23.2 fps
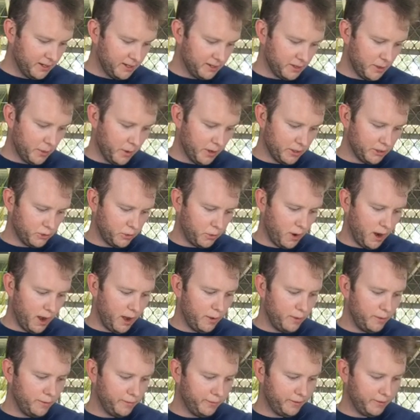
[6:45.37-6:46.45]
So you want
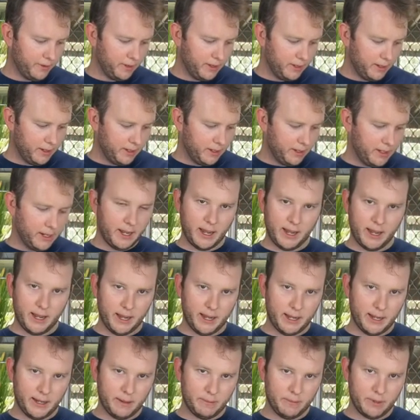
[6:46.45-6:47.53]
12
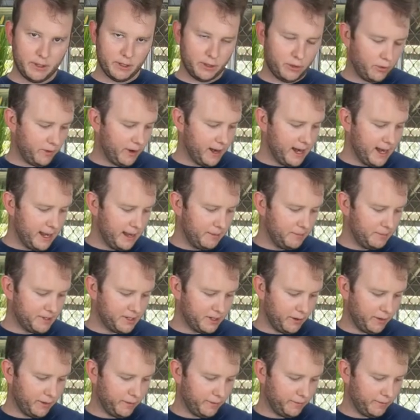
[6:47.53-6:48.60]
grams
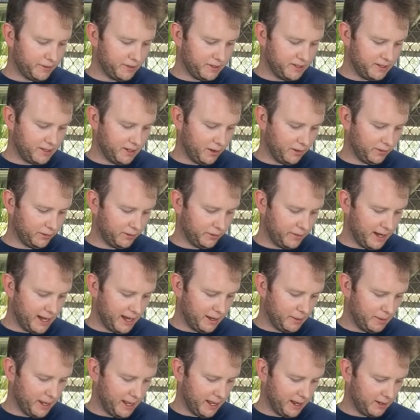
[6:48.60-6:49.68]
of salt,
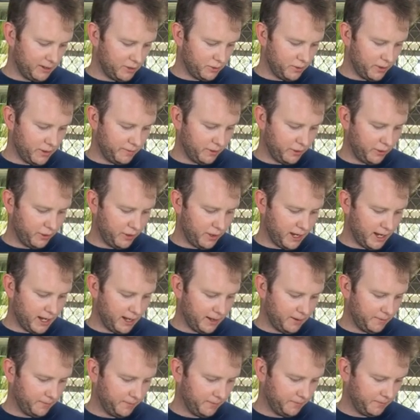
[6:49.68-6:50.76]
around about 12 to
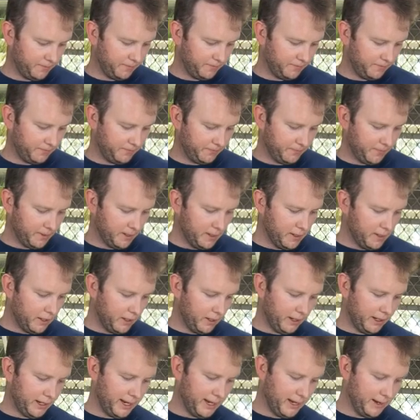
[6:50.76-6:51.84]
13.
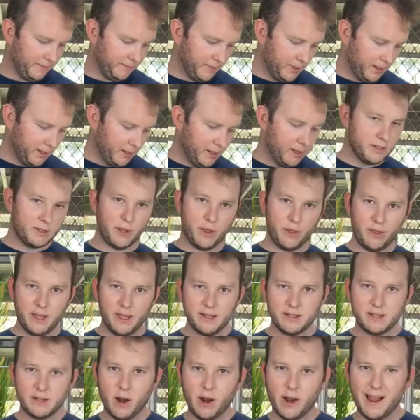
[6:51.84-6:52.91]
Okay, so
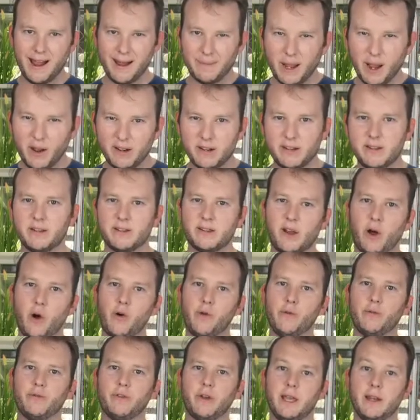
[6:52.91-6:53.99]
this I am going to
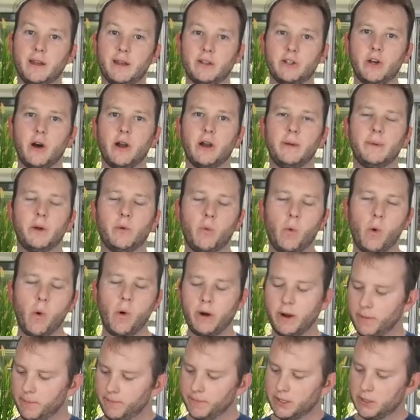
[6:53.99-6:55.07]
dissolve in a tiny bit of
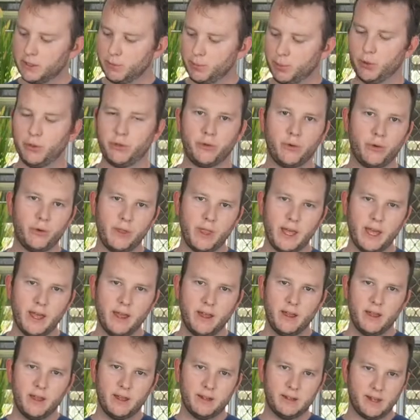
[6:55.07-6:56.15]
water to put through there.
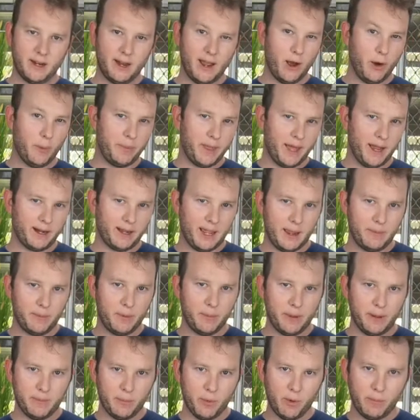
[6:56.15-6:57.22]
It's gonna help that keep a
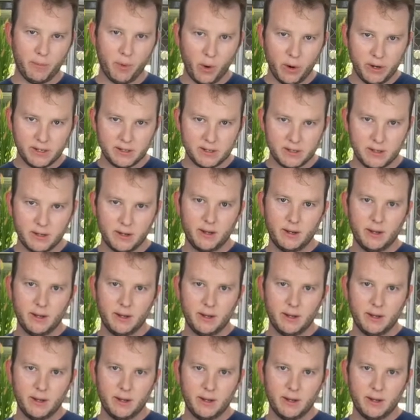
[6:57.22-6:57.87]
bit more moist.